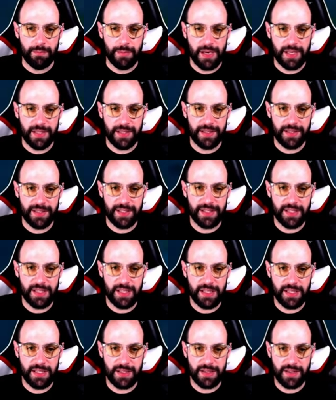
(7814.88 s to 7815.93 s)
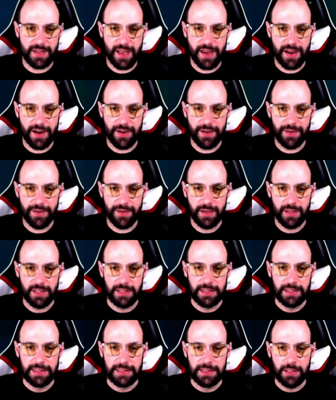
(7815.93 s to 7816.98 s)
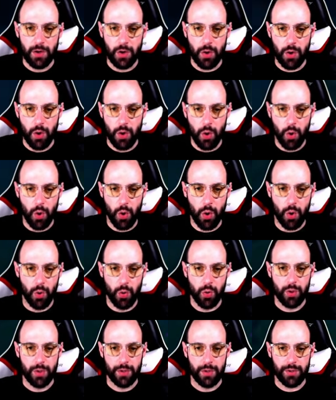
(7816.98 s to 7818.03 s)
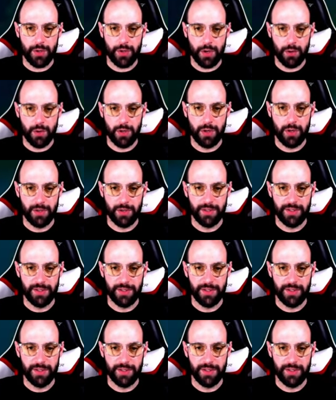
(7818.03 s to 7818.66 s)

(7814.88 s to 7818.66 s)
MetaC is there. Oh, oh, oh, oh, no.